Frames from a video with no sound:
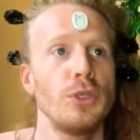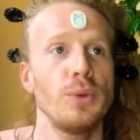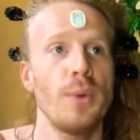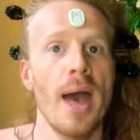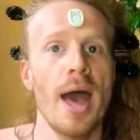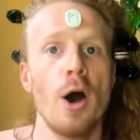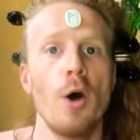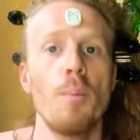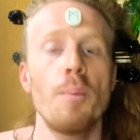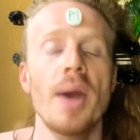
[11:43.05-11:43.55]

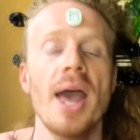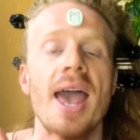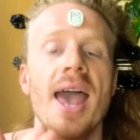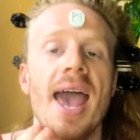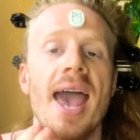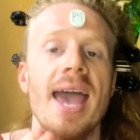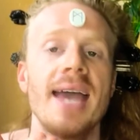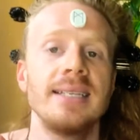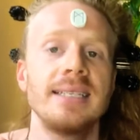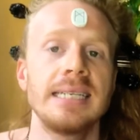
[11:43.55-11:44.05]
help
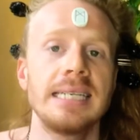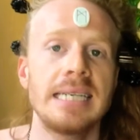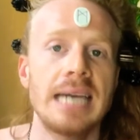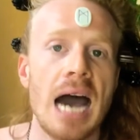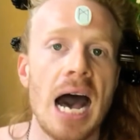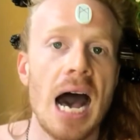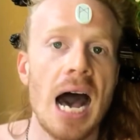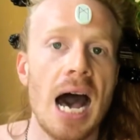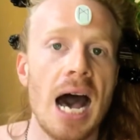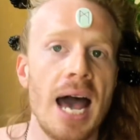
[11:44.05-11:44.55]
and to
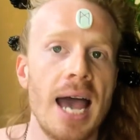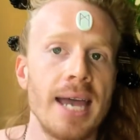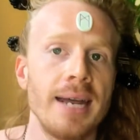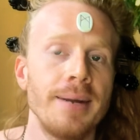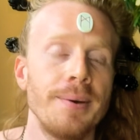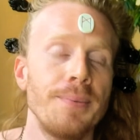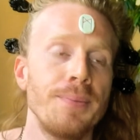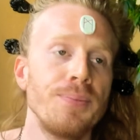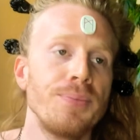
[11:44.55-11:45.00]
guide